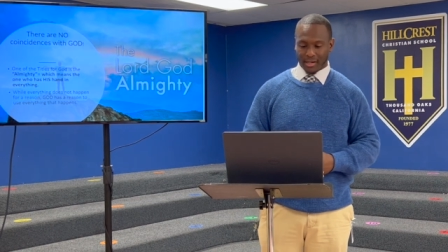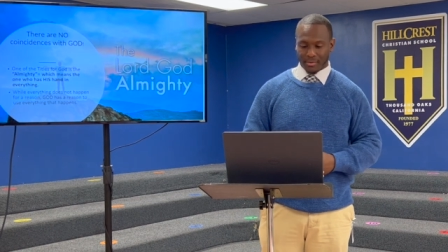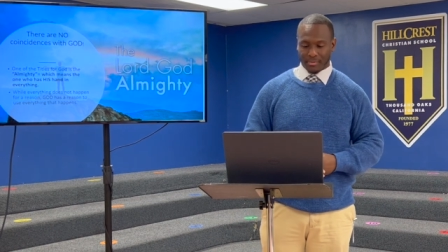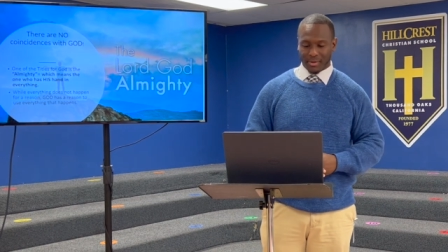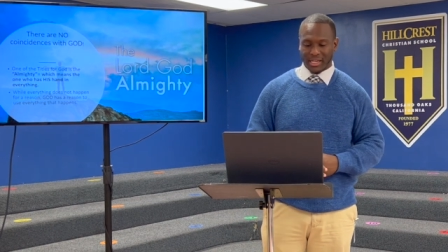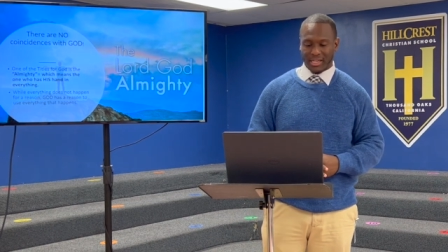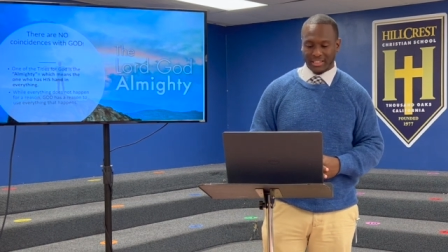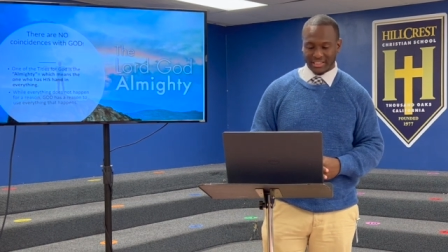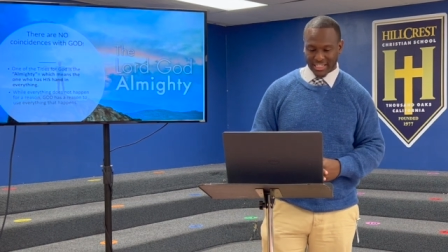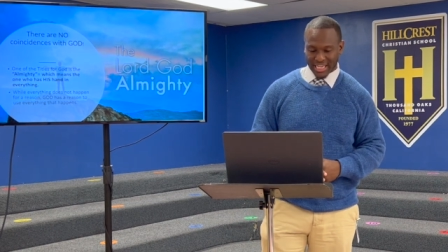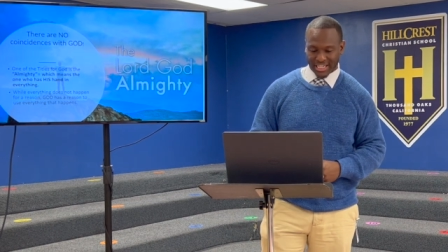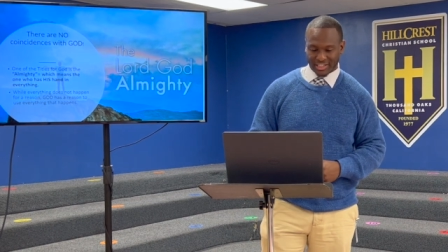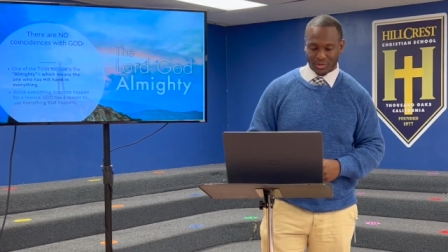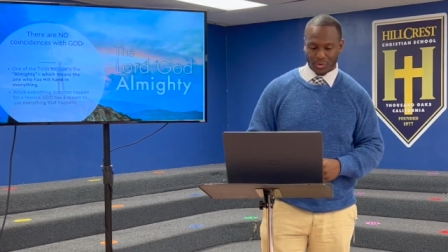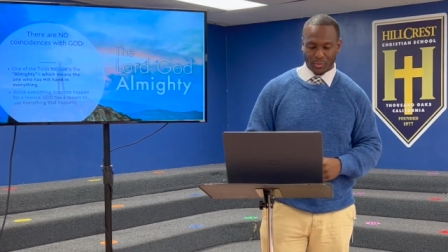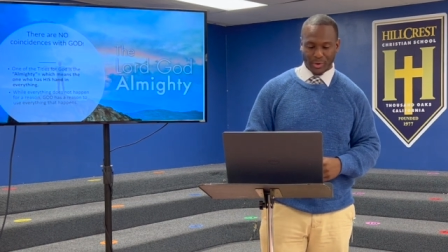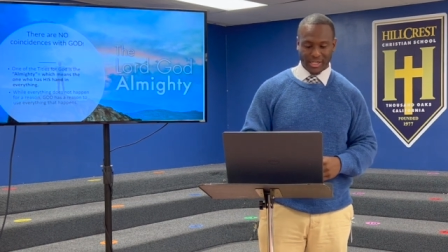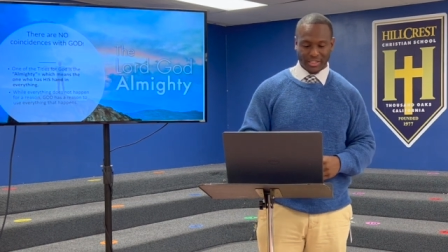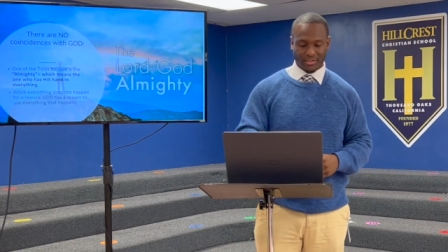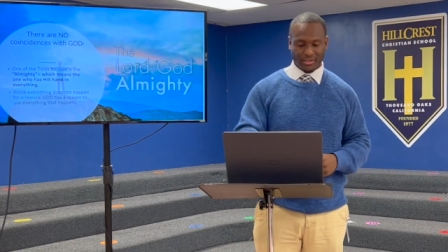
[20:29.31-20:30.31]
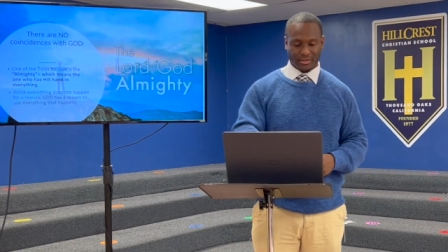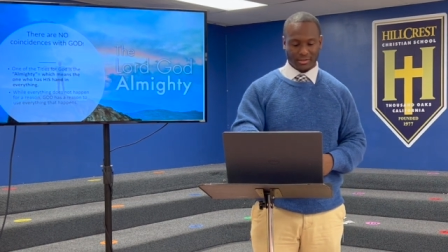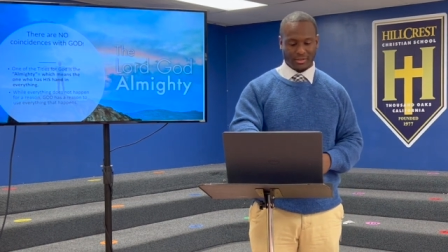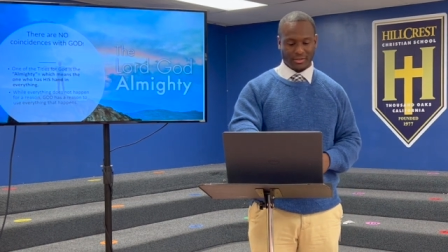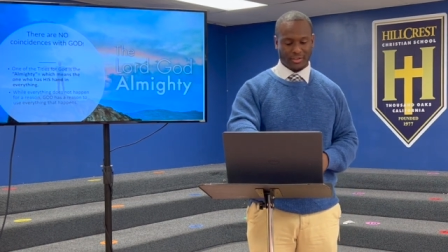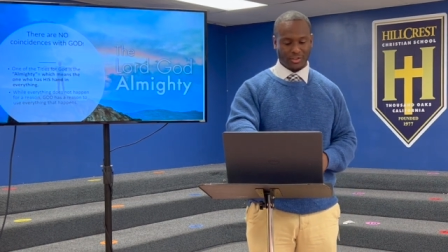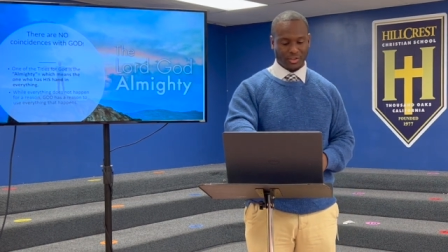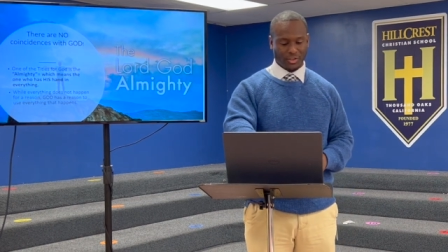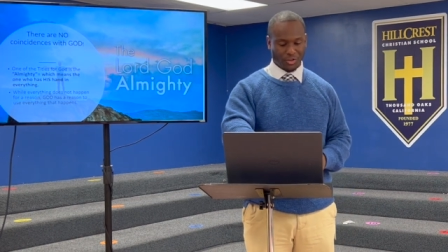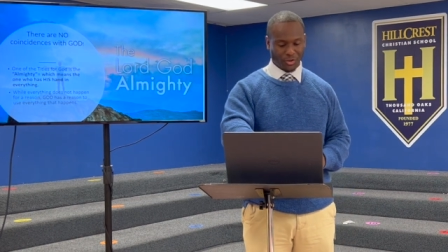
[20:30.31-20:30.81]
because he has a reason
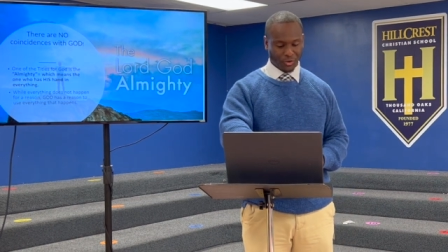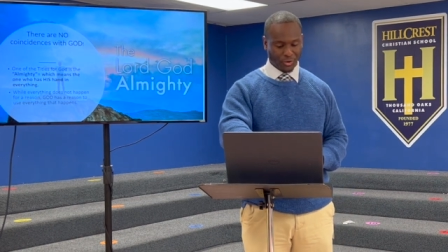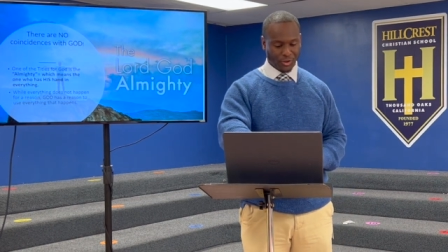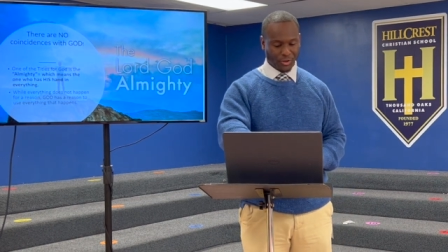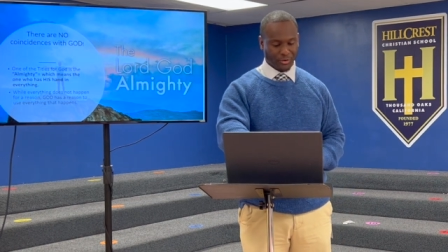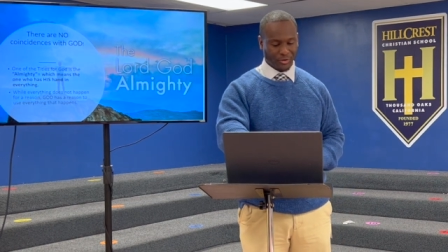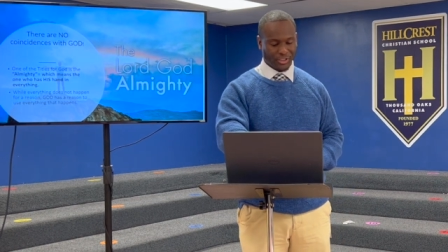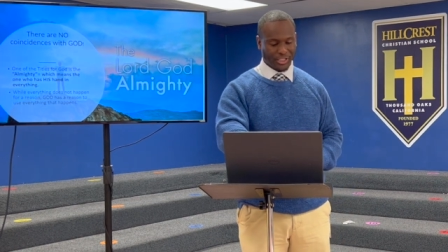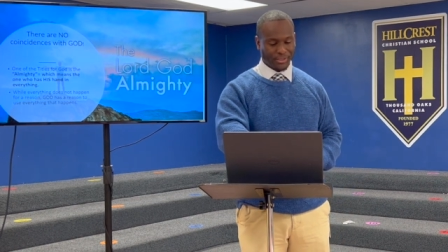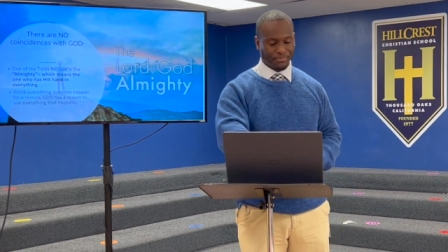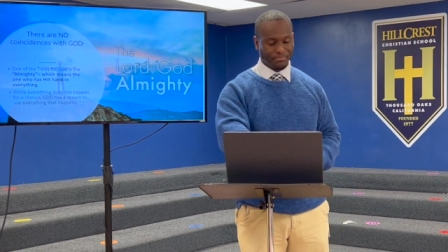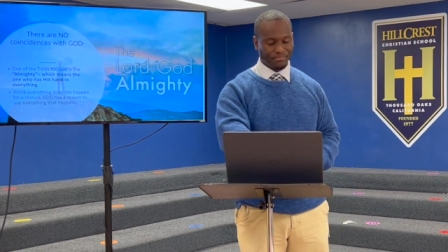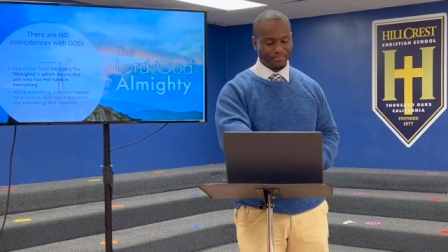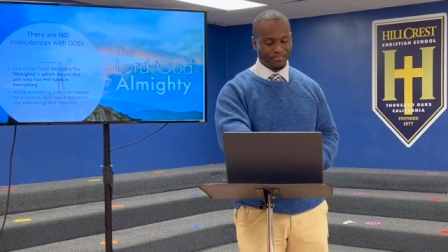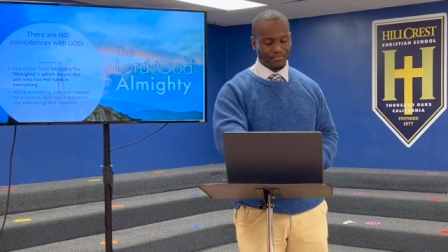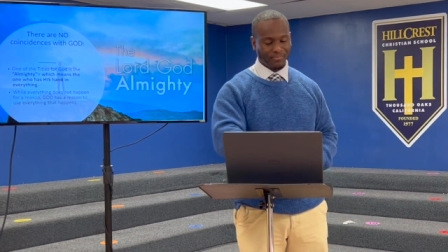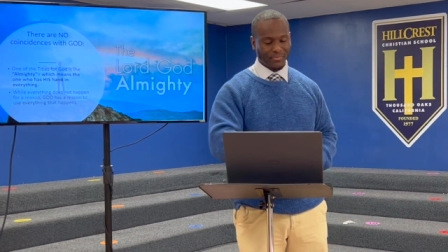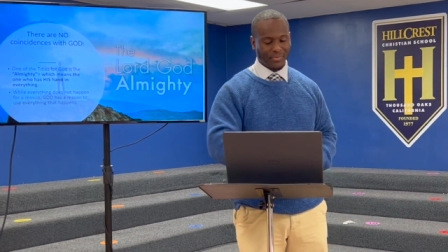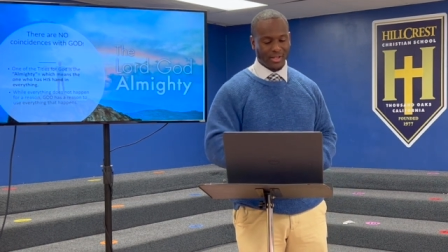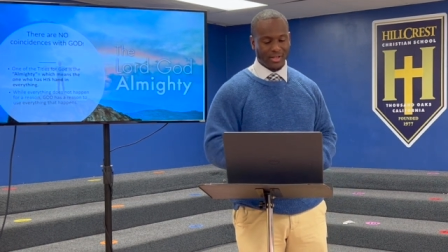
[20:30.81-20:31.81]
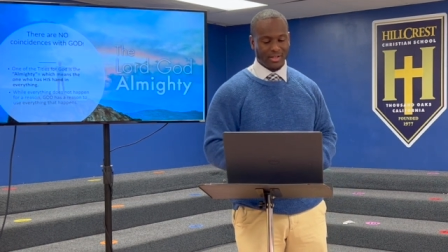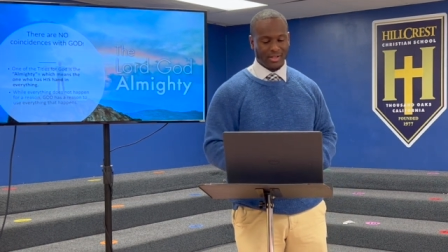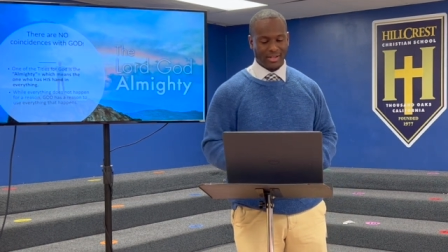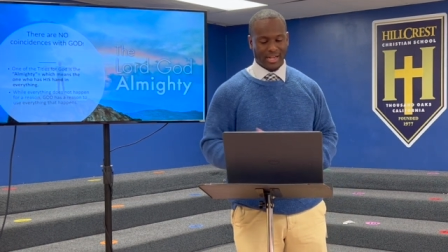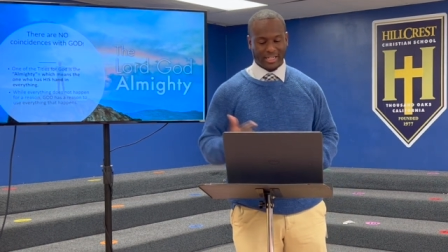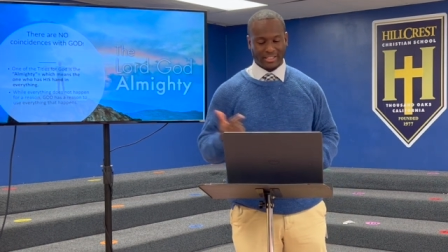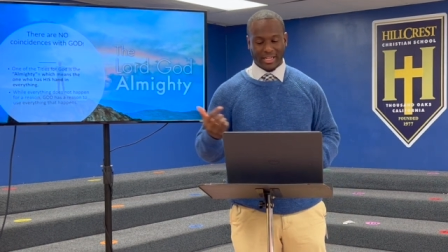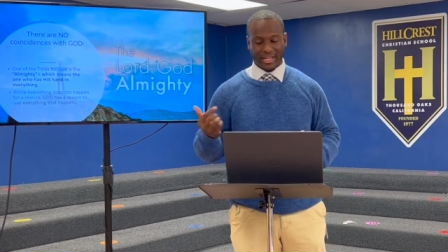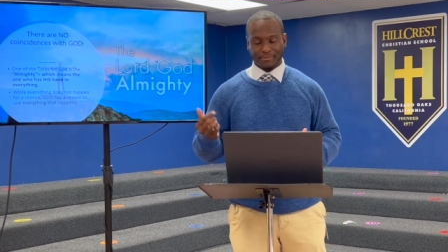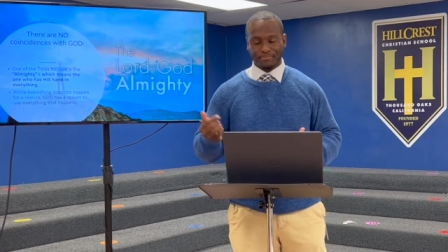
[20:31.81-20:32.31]
to use it.
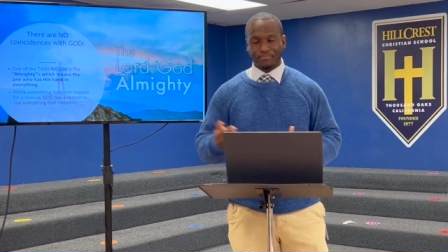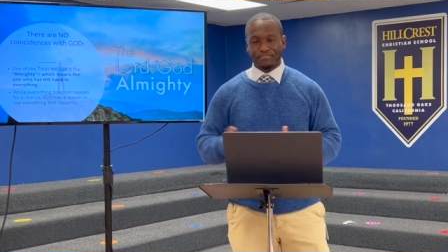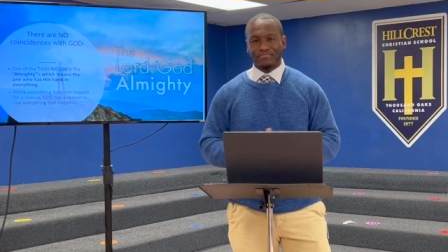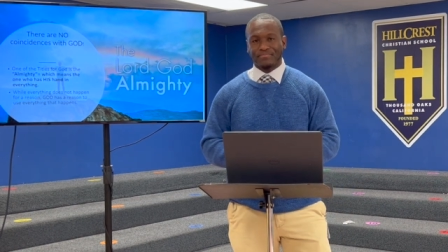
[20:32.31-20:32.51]
Next slide.